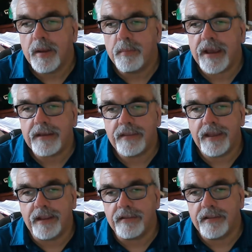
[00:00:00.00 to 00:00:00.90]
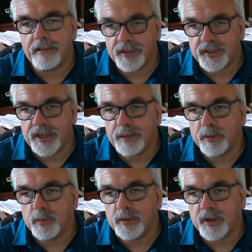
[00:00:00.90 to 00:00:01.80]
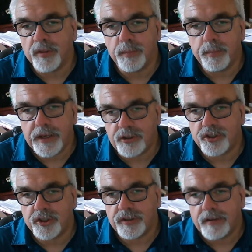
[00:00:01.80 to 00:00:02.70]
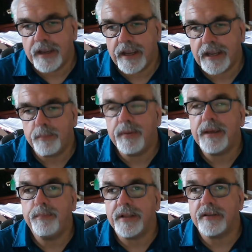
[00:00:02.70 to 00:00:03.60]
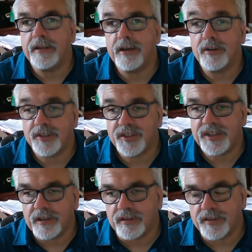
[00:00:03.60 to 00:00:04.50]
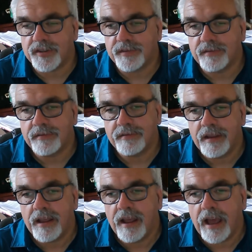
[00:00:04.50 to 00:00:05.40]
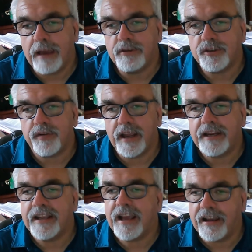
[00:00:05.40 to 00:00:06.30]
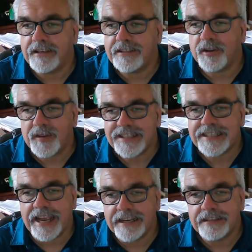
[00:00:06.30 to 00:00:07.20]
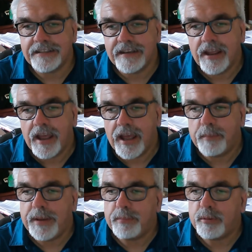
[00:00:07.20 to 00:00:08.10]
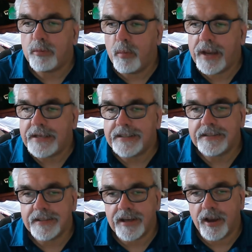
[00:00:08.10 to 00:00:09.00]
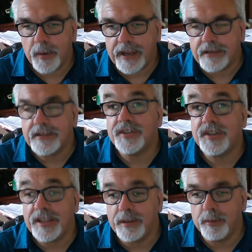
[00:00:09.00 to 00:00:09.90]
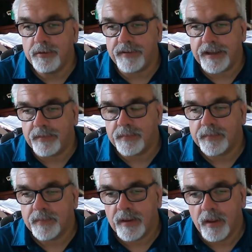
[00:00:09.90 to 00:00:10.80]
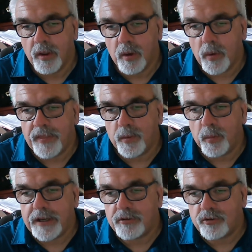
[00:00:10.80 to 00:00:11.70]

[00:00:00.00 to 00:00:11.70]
Back then, the cinema was on the beach, in a big building on stilts. I was flying a kite on the sand, and people were waiting to go in to see the movie, when the wind